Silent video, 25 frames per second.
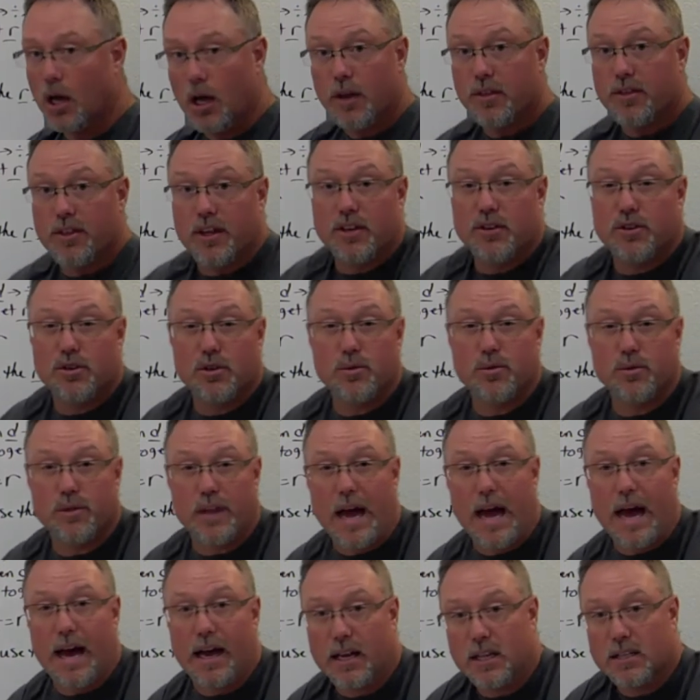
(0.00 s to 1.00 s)
then do
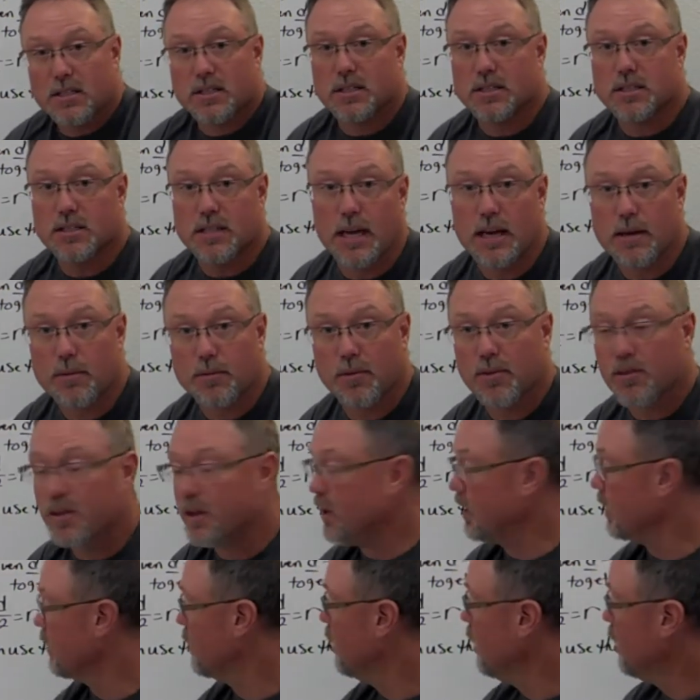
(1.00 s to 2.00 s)
that. It's the same
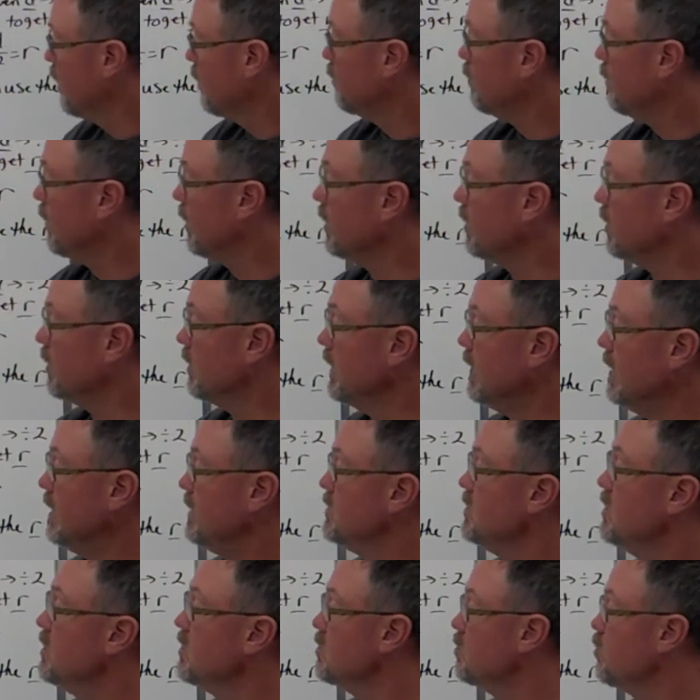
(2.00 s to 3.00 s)
thing. But the
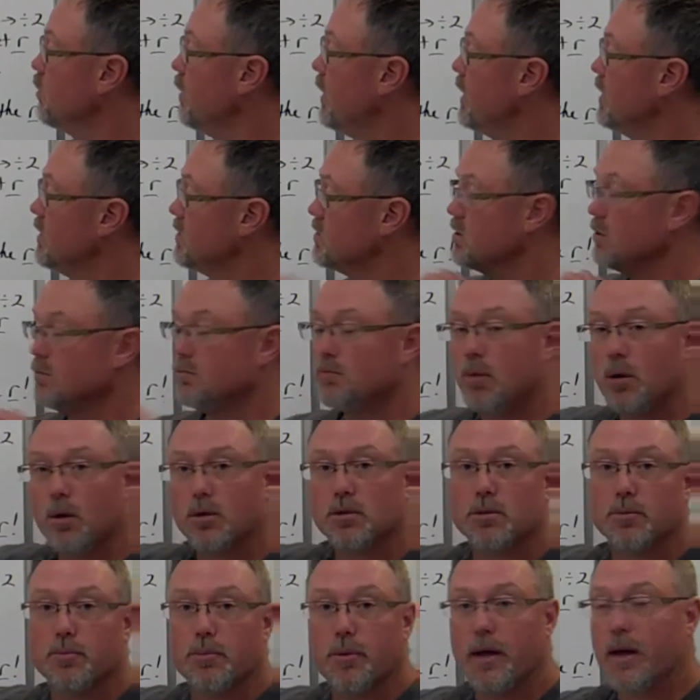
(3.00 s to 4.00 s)
easiest way is to
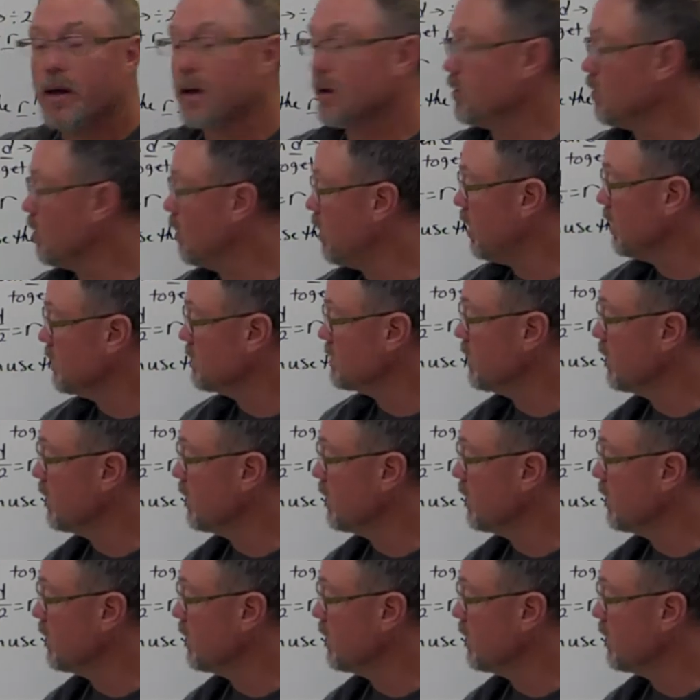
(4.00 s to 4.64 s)
multiply across